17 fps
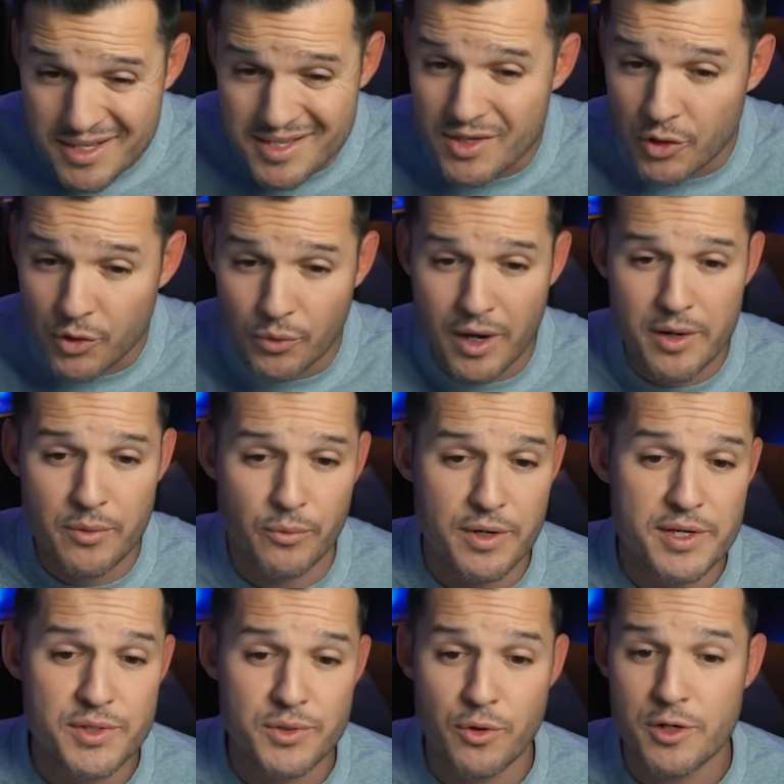This is a great
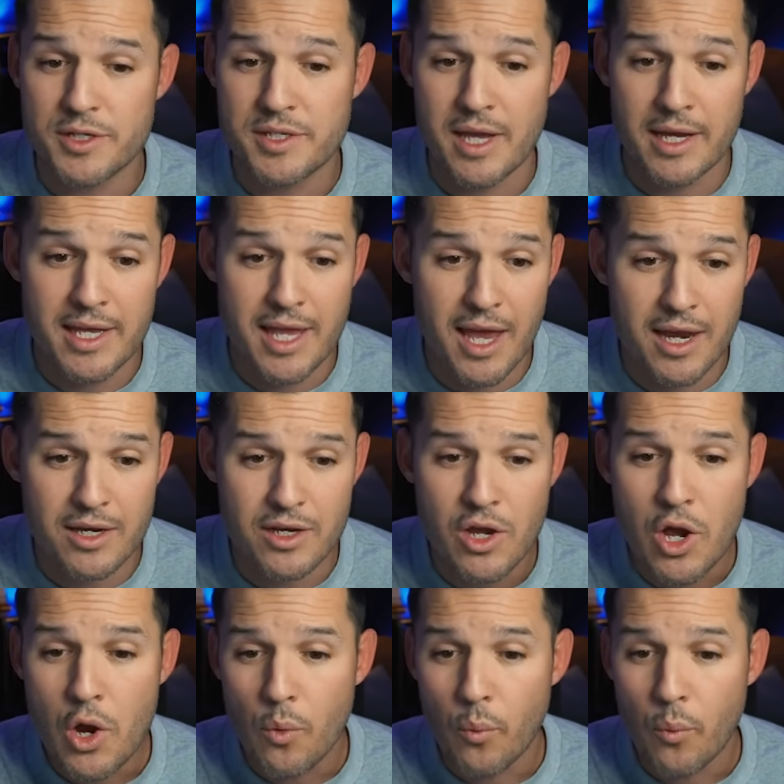resource. Again,